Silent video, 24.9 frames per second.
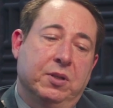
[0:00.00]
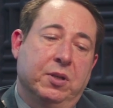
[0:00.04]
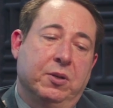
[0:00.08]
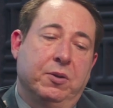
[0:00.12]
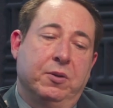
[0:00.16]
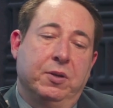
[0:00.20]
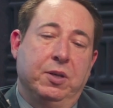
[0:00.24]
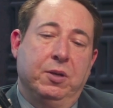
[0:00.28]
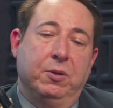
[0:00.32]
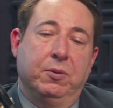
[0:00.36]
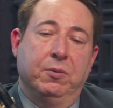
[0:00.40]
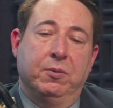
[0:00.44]

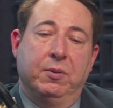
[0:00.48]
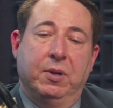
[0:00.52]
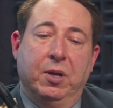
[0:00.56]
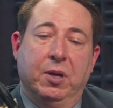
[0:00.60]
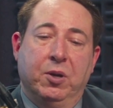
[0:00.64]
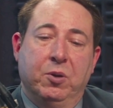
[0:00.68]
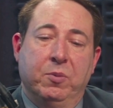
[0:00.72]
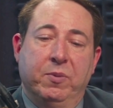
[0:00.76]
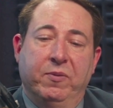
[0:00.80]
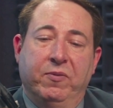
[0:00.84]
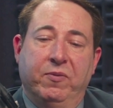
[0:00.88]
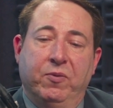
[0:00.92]
So you
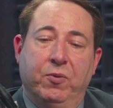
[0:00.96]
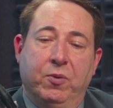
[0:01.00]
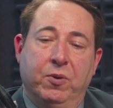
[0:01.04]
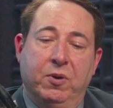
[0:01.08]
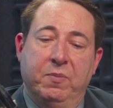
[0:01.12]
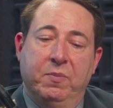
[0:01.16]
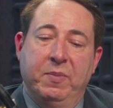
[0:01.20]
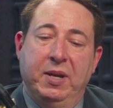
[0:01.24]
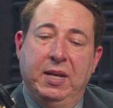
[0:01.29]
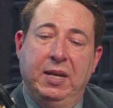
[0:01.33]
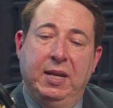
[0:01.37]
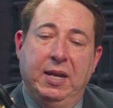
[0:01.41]
go
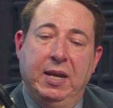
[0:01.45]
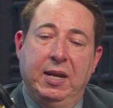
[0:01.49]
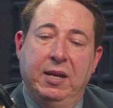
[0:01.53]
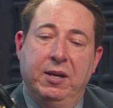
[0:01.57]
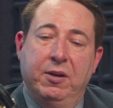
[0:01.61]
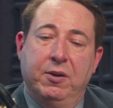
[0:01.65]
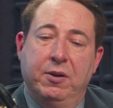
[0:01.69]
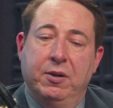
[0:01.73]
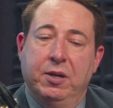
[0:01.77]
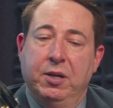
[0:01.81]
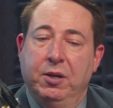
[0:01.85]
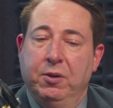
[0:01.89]
before a
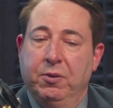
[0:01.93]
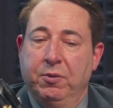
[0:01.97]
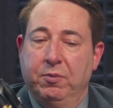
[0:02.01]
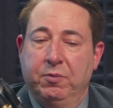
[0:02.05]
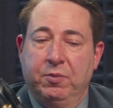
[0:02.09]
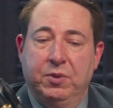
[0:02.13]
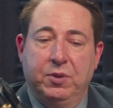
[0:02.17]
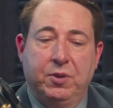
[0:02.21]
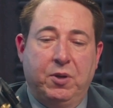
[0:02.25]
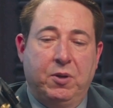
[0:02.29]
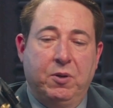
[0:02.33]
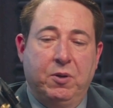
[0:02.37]
mediator,
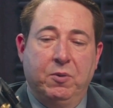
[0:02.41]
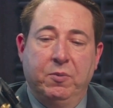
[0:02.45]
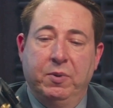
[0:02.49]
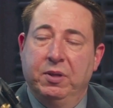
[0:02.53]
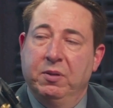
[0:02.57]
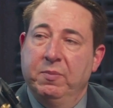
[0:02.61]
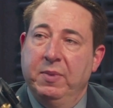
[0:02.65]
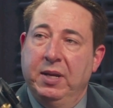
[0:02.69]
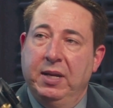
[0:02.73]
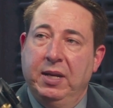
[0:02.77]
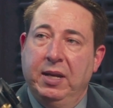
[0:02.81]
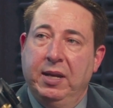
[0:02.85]
you talk
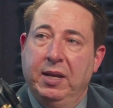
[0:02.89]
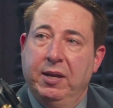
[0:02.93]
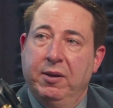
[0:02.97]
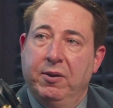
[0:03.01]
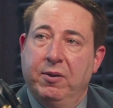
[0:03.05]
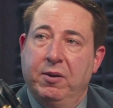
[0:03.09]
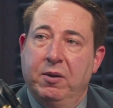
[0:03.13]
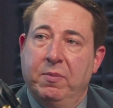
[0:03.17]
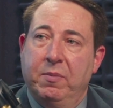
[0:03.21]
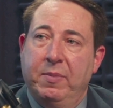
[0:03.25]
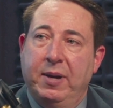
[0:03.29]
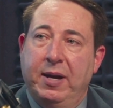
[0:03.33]
with the
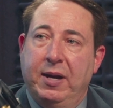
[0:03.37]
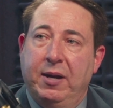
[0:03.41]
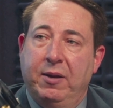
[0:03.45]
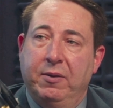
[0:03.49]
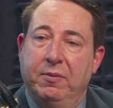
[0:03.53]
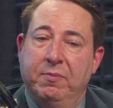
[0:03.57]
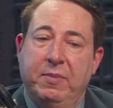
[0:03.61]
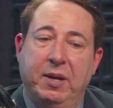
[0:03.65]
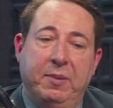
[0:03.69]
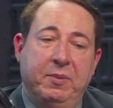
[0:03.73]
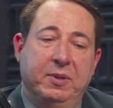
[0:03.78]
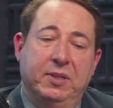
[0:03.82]
mediator
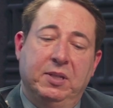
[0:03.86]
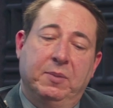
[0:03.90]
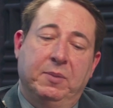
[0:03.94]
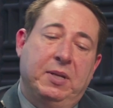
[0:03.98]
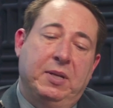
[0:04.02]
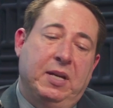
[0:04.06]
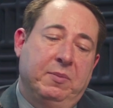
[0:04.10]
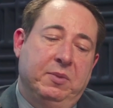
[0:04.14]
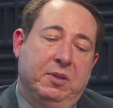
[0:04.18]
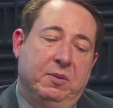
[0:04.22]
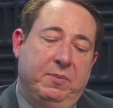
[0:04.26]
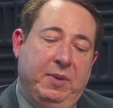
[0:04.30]
about, maybe
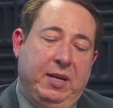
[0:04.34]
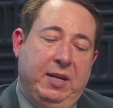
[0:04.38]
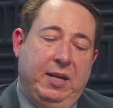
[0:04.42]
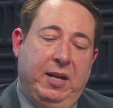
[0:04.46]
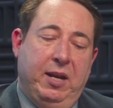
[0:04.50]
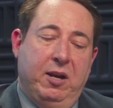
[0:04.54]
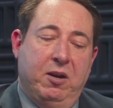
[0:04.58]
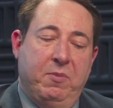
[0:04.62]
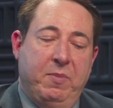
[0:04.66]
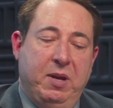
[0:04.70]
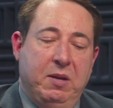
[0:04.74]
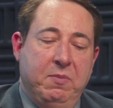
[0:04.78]
sometimes the
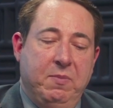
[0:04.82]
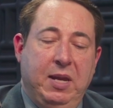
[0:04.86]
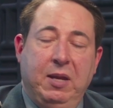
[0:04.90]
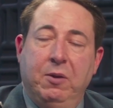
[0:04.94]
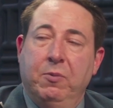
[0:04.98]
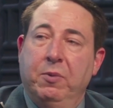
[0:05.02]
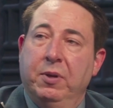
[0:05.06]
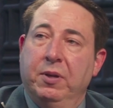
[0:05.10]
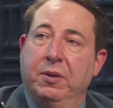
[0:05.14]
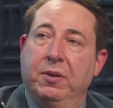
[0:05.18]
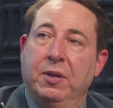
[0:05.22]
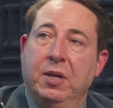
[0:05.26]
mediator may
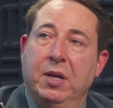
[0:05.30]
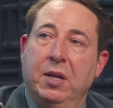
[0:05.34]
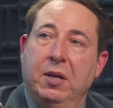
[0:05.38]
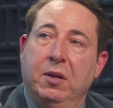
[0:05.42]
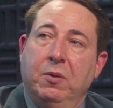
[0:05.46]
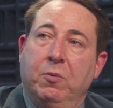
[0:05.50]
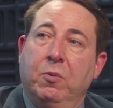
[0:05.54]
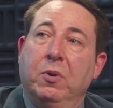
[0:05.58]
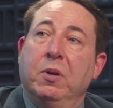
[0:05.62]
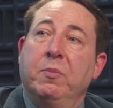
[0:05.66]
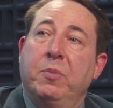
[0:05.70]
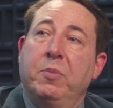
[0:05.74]
meet with
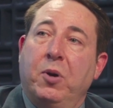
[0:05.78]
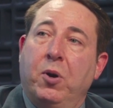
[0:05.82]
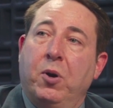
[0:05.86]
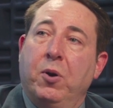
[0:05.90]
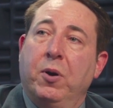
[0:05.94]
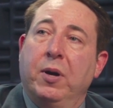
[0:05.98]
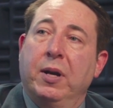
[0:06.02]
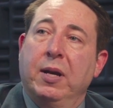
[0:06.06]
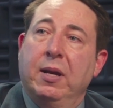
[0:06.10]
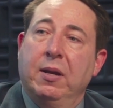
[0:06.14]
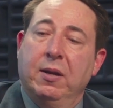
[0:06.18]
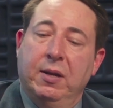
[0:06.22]
one
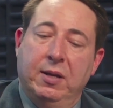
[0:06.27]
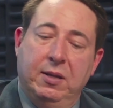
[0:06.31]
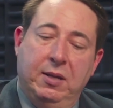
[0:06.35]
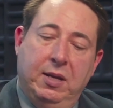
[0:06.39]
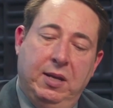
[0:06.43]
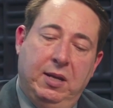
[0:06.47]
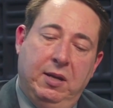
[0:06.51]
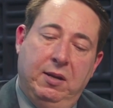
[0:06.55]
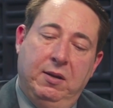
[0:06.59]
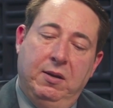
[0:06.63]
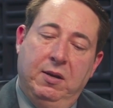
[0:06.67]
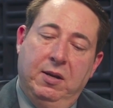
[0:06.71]
party
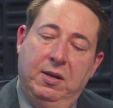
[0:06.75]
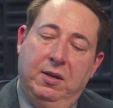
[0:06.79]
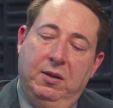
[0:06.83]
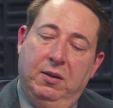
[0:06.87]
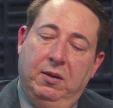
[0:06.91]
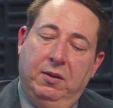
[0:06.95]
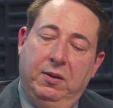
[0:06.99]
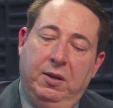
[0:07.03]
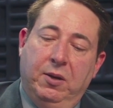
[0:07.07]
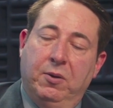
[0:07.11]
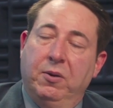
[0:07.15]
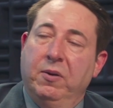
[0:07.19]
and then
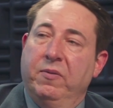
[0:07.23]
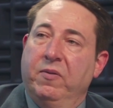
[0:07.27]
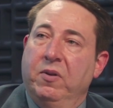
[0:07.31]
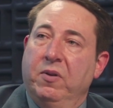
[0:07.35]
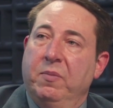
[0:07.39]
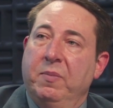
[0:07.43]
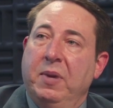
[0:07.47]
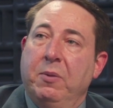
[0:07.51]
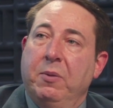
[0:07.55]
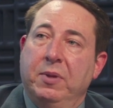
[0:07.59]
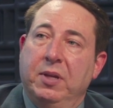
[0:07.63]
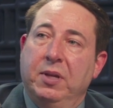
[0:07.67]
go
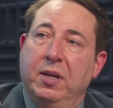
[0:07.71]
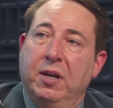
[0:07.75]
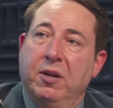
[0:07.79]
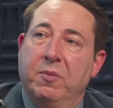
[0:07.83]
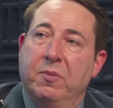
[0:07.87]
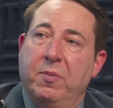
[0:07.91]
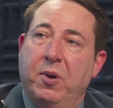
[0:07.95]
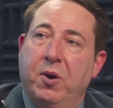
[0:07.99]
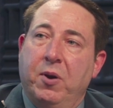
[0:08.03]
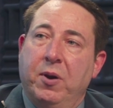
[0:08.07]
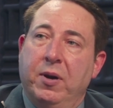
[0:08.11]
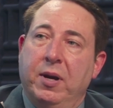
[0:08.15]
over and meet with the
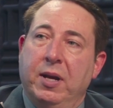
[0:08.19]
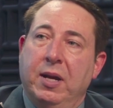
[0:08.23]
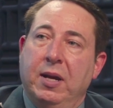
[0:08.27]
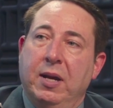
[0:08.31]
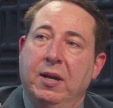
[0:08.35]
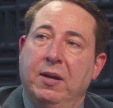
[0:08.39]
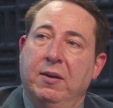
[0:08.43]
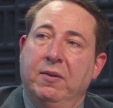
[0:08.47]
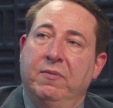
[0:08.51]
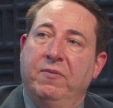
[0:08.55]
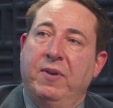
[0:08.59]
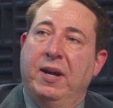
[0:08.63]
other
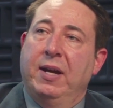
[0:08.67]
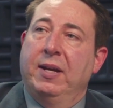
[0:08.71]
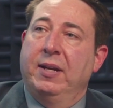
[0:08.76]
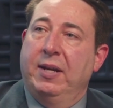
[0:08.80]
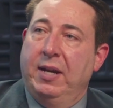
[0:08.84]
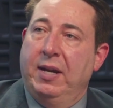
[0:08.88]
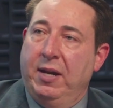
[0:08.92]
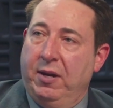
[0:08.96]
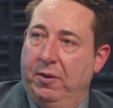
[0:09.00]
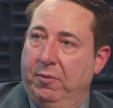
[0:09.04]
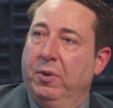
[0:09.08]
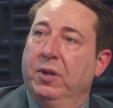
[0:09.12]
party,
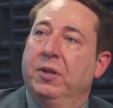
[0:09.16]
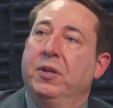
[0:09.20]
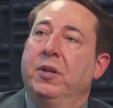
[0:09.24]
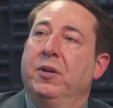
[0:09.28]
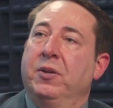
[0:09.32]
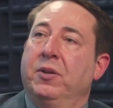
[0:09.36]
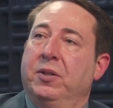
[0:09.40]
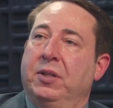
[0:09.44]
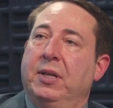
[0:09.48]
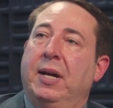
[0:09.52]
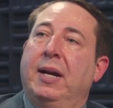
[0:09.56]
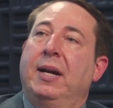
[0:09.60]
find out what
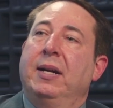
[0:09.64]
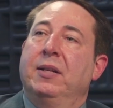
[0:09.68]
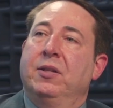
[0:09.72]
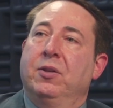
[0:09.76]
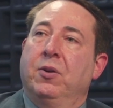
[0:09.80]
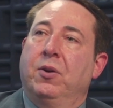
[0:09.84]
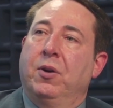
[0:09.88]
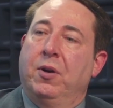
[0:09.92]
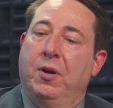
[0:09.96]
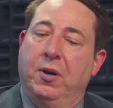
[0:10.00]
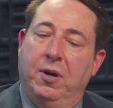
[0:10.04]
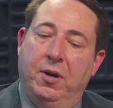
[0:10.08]
their
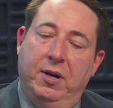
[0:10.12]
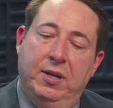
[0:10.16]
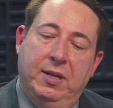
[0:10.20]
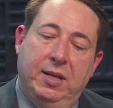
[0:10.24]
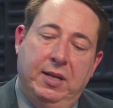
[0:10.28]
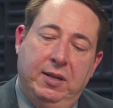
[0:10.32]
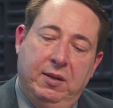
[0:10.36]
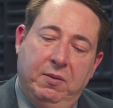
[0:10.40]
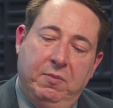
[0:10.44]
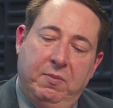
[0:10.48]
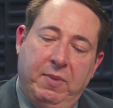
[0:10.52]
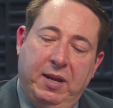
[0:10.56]
sides are,
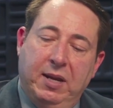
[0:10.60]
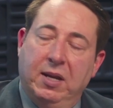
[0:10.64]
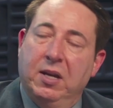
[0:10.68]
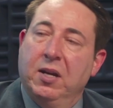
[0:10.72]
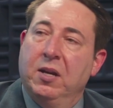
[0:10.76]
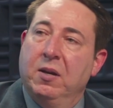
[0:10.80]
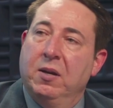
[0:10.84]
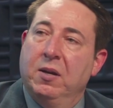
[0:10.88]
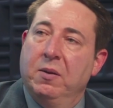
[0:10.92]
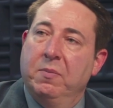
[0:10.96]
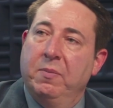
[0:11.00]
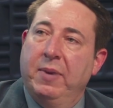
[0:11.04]
and then may
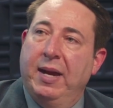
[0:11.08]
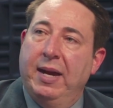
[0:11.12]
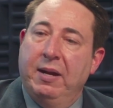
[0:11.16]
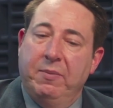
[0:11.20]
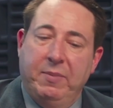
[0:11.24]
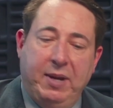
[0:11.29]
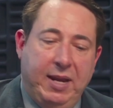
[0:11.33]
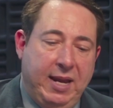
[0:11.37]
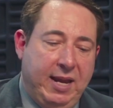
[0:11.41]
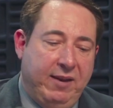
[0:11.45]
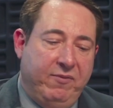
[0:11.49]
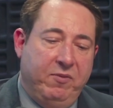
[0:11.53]

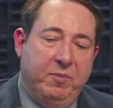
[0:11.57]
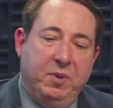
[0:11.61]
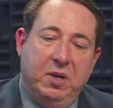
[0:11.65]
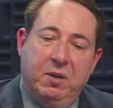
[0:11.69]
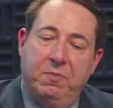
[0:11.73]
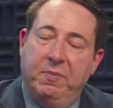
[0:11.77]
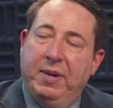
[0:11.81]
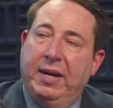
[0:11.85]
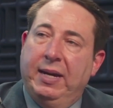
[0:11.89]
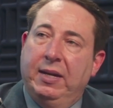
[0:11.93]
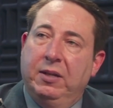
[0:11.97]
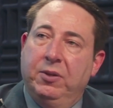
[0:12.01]
have them
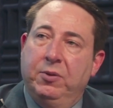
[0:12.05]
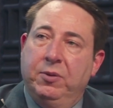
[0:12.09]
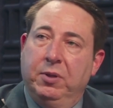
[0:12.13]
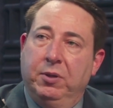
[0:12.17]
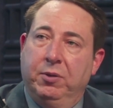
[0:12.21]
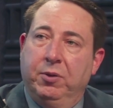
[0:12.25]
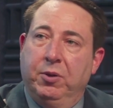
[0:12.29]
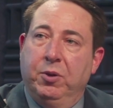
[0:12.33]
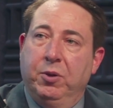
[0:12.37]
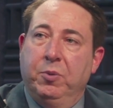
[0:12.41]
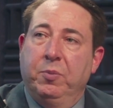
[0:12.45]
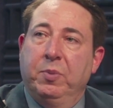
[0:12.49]
come back to
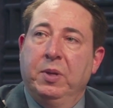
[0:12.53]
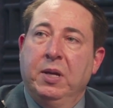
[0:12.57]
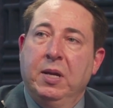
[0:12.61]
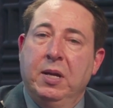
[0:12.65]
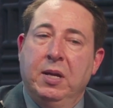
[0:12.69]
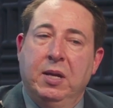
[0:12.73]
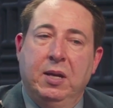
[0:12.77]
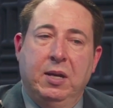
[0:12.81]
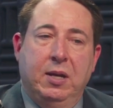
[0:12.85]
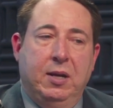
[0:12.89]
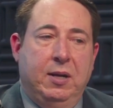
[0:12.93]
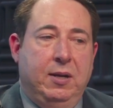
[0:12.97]
a group,
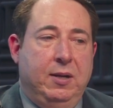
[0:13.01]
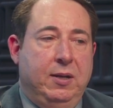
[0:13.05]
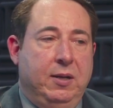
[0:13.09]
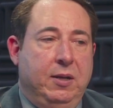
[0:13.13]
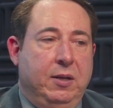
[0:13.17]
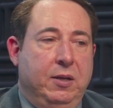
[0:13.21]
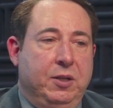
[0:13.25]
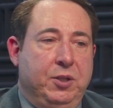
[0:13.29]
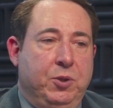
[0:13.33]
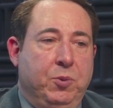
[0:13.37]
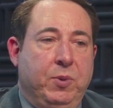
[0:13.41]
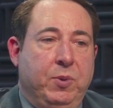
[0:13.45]

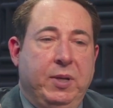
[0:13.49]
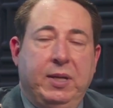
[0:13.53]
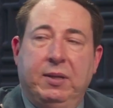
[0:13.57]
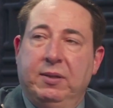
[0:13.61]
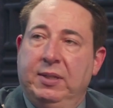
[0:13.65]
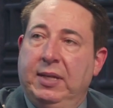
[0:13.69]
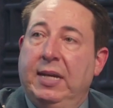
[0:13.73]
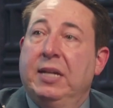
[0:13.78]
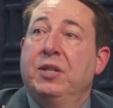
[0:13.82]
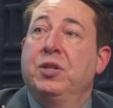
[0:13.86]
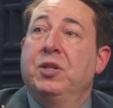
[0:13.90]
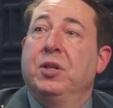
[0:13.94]
a
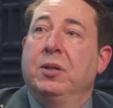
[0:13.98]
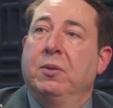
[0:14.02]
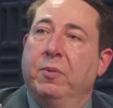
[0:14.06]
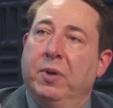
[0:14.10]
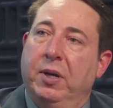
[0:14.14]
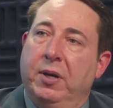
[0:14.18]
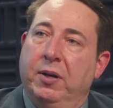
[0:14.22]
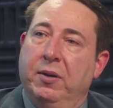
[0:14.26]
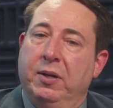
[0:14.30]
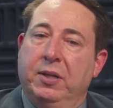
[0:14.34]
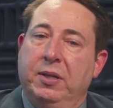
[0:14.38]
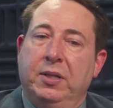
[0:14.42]
joint session
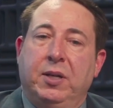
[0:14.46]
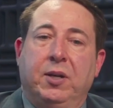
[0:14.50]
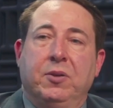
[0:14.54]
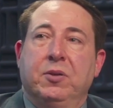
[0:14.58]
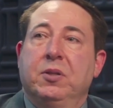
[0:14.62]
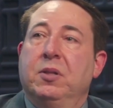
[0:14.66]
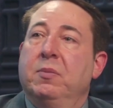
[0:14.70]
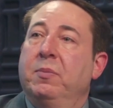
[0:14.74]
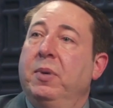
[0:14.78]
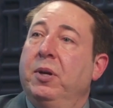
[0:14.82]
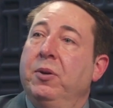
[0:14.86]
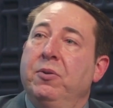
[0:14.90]
where he
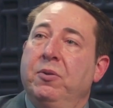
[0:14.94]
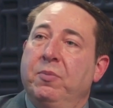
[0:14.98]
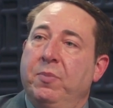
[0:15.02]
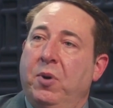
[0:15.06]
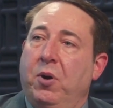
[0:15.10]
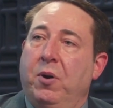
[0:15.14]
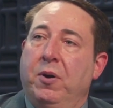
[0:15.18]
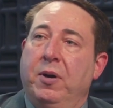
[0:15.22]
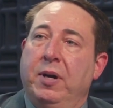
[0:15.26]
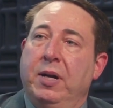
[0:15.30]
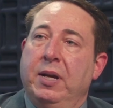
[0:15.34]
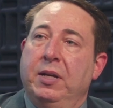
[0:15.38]
talks to
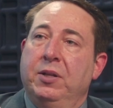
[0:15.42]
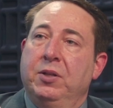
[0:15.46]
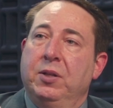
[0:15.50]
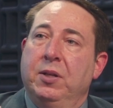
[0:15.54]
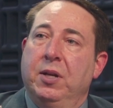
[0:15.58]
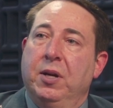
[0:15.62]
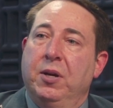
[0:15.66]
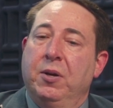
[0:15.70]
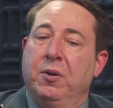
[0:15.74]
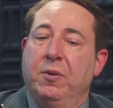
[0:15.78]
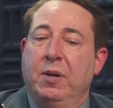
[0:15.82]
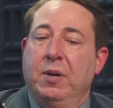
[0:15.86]
both parties.